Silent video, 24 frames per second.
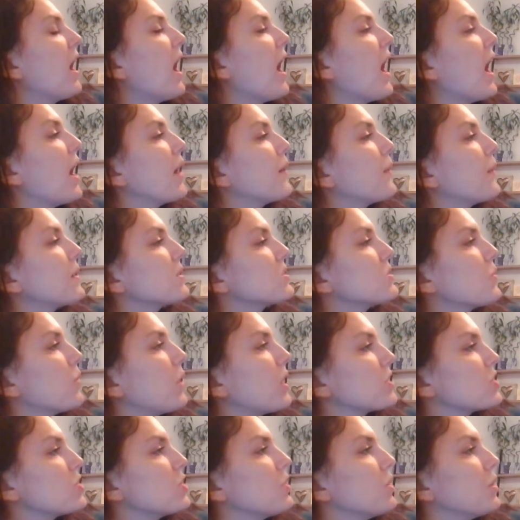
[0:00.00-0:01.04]
I want to
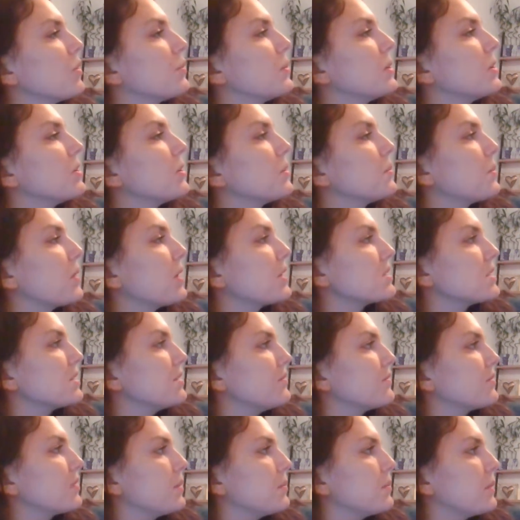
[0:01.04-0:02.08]
watch you open your
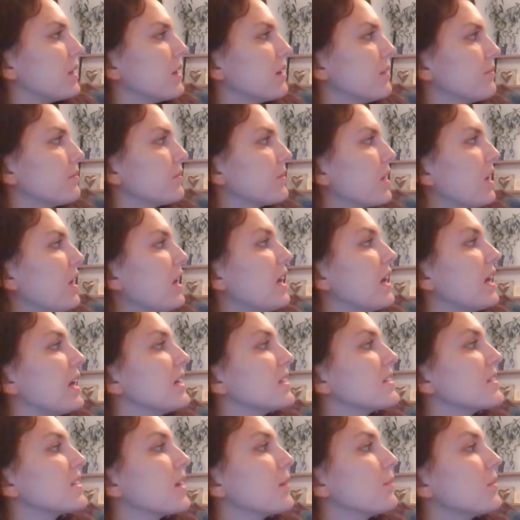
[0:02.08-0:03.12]
present from me.
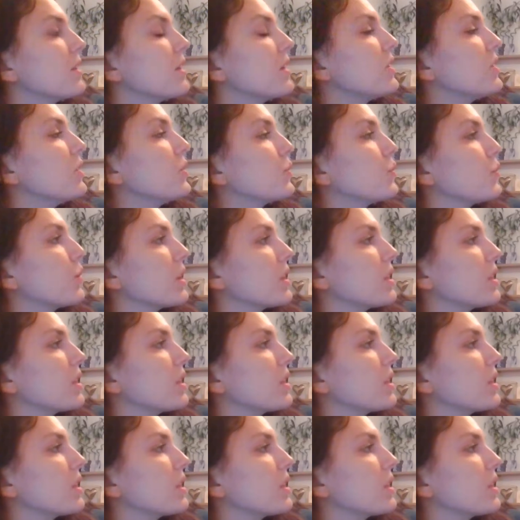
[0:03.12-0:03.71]
It's something you